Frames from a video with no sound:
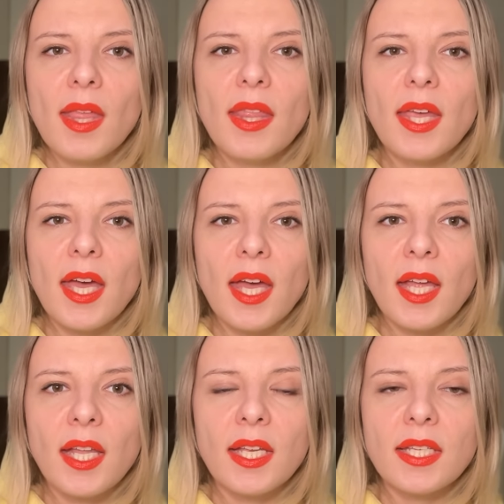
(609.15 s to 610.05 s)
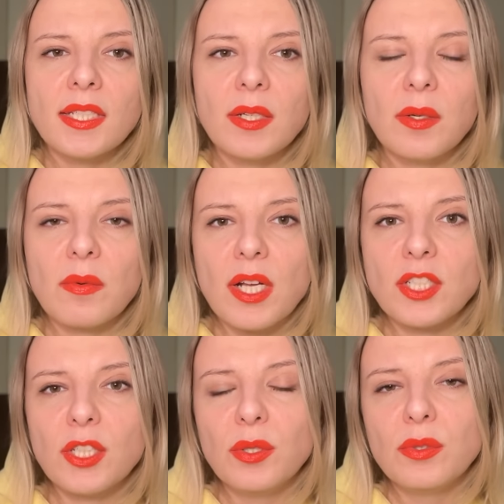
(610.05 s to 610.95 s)
that uh,
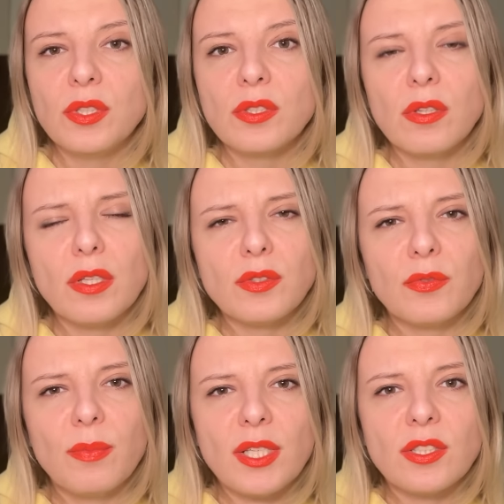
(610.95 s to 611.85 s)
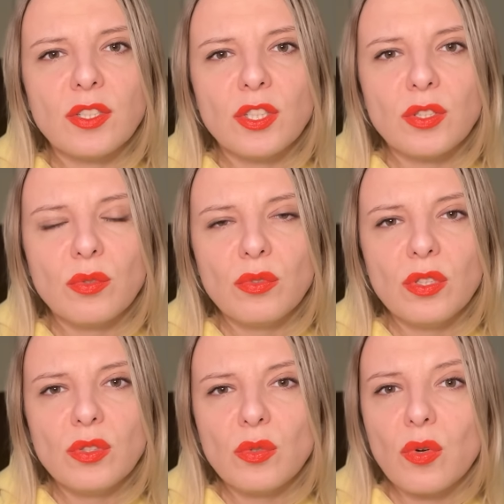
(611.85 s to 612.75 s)
Russia uses lots of messages to
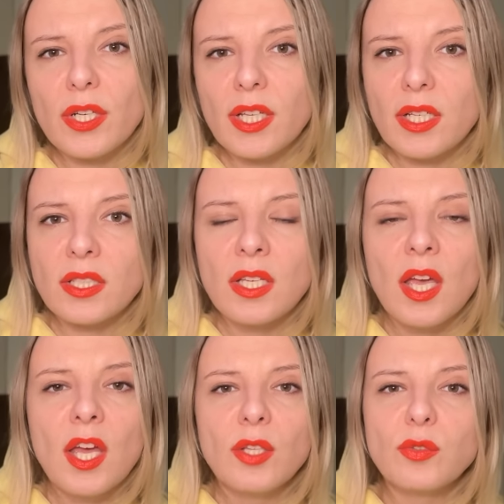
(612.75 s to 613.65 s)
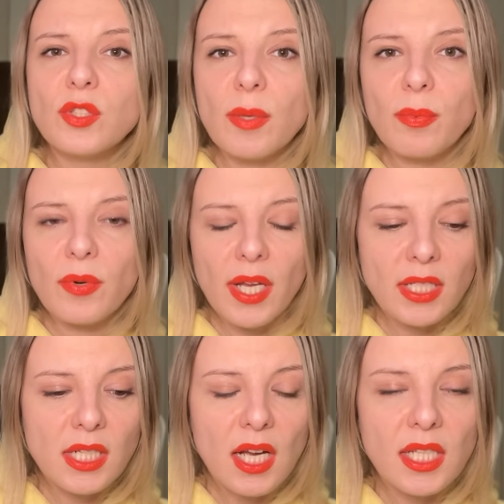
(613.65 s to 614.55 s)
distort us, to separate
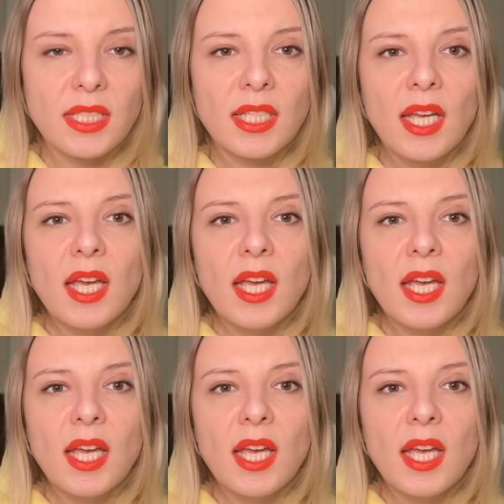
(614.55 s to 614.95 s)
us,